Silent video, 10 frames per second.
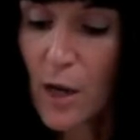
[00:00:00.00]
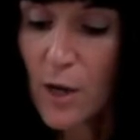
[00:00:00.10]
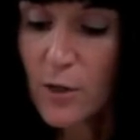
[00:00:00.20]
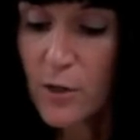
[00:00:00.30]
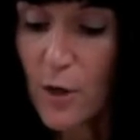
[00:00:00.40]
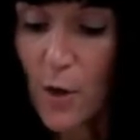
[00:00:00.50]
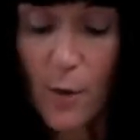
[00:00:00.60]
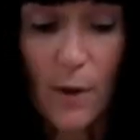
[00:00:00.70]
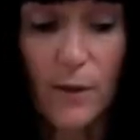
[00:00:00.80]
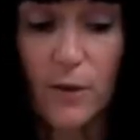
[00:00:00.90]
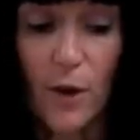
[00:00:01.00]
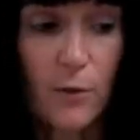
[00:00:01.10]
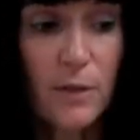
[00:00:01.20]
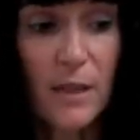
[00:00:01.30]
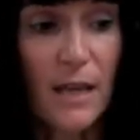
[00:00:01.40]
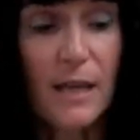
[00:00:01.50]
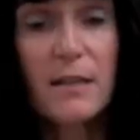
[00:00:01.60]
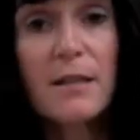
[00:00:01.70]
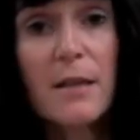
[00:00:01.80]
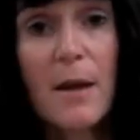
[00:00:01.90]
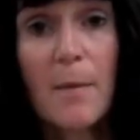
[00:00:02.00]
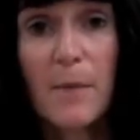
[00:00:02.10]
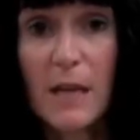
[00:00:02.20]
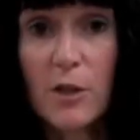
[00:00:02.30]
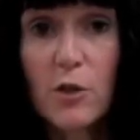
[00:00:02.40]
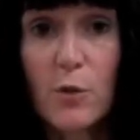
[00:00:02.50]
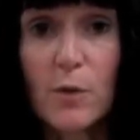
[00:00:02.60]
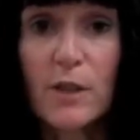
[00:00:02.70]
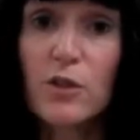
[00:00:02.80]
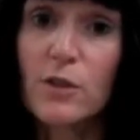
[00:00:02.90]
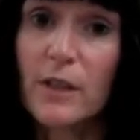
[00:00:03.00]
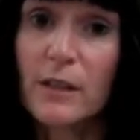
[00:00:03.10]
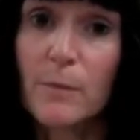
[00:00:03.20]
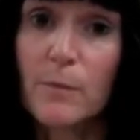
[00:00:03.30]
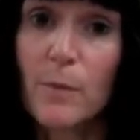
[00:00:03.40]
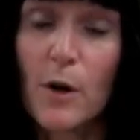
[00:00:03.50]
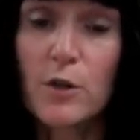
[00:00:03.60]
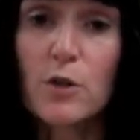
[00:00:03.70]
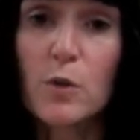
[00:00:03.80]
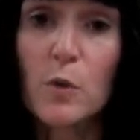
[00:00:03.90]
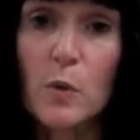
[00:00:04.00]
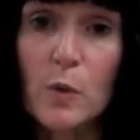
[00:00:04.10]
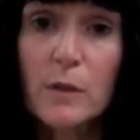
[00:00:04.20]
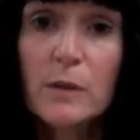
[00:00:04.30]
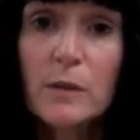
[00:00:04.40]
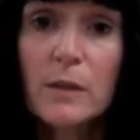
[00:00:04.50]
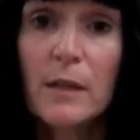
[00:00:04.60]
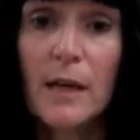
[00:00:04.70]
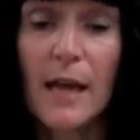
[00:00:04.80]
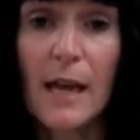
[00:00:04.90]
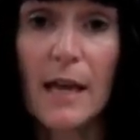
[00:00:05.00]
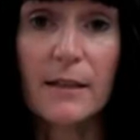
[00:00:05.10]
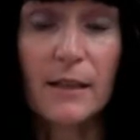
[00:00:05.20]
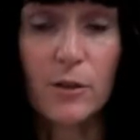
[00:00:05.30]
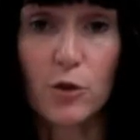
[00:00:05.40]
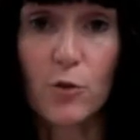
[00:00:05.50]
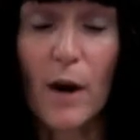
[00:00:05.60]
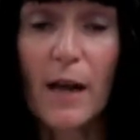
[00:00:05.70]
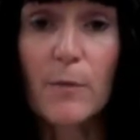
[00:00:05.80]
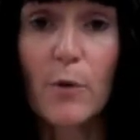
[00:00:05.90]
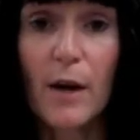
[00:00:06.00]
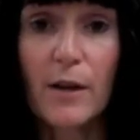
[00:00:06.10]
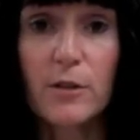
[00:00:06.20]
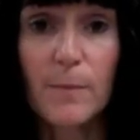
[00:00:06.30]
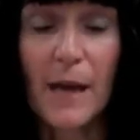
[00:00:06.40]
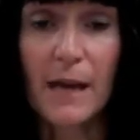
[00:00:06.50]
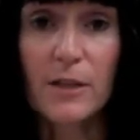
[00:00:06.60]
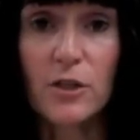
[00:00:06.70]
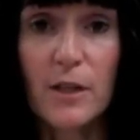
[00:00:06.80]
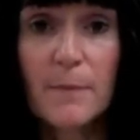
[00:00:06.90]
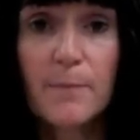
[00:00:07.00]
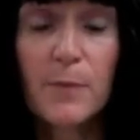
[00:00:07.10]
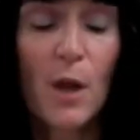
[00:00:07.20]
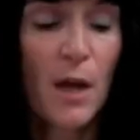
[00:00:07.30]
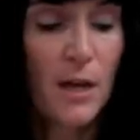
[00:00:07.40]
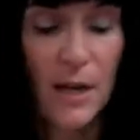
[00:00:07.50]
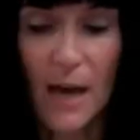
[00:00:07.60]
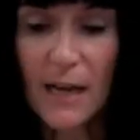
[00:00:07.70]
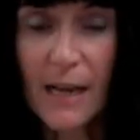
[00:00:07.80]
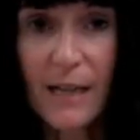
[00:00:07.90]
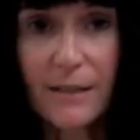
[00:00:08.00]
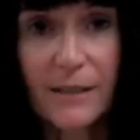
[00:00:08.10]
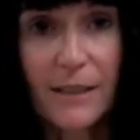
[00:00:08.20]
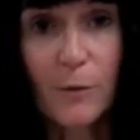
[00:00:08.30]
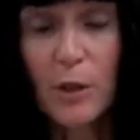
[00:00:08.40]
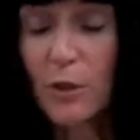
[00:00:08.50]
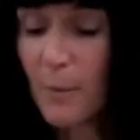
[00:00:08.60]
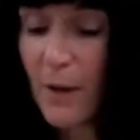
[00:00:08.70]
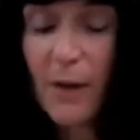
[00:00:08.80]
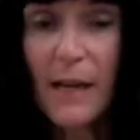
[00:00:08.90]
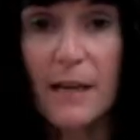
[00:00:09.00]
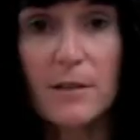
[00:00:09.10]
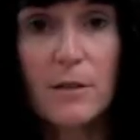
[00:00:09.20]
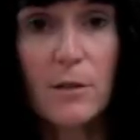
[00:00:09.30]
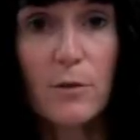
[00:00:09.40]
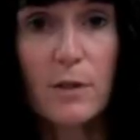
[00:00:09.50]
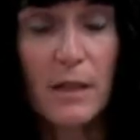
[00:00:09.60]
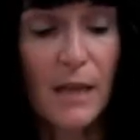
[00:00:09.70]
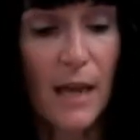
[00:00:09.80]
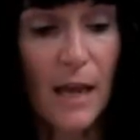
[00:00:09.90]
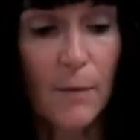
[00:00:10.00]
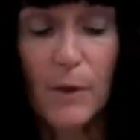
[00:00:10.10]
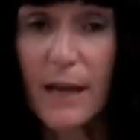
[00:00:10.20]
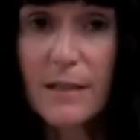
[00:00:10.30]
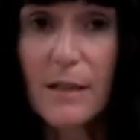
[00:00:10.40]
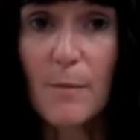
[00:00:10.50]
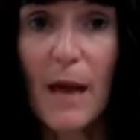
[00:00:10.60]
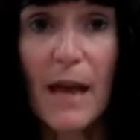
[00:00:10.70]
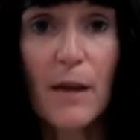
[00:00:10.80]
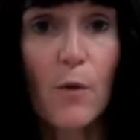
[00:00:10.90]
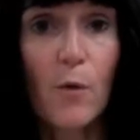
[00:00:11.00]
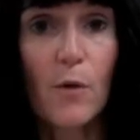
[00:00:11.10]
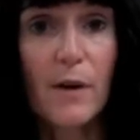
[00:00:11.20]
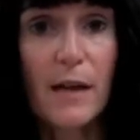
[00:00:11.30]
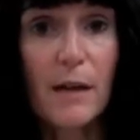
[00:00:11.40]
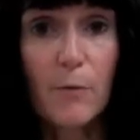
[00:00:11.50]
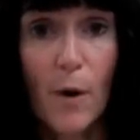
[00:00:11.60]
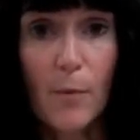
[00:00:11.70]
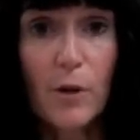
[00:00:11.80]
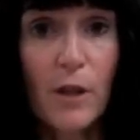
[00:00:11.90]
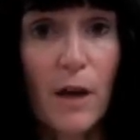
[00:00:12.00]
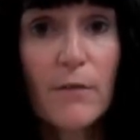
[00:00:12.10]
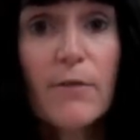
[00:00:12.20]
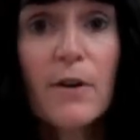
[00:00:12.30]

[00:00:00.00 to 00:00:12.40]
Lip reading: So those things, being sure that you let the parts cool and that they're dry prior to packaging, not handling them with your bare hands, using a plastic bag or a rubber glove,